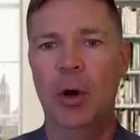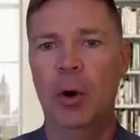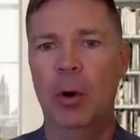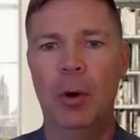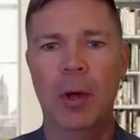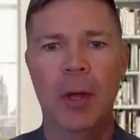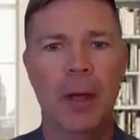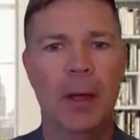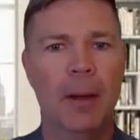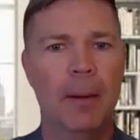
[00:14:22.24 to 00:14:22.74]
you
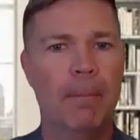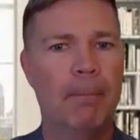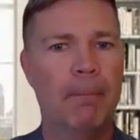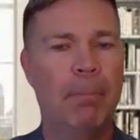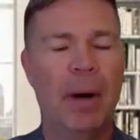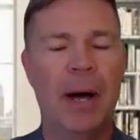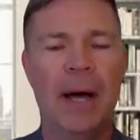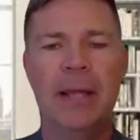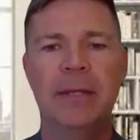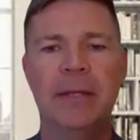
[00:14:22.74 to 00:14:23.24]
know,
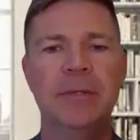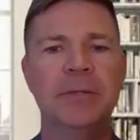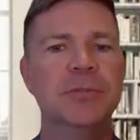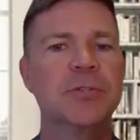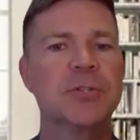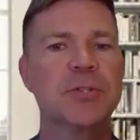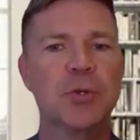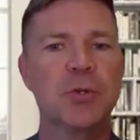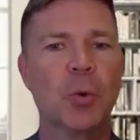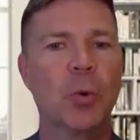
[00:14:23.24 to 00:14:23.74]

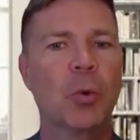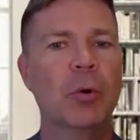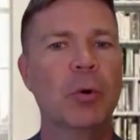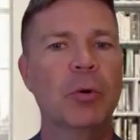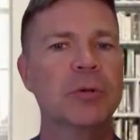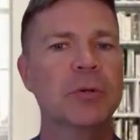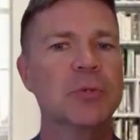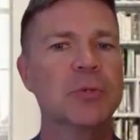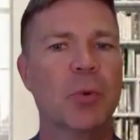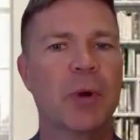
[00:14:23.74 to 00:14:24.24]
buttons,
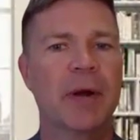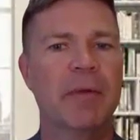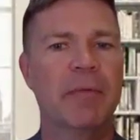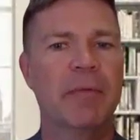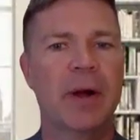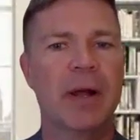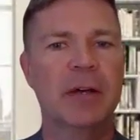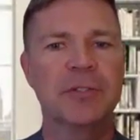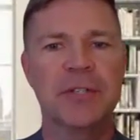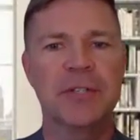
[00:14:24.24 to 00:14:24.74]
doors,
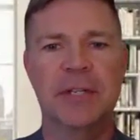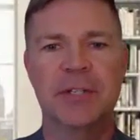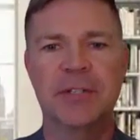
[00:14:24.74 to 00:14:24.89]
whatever else.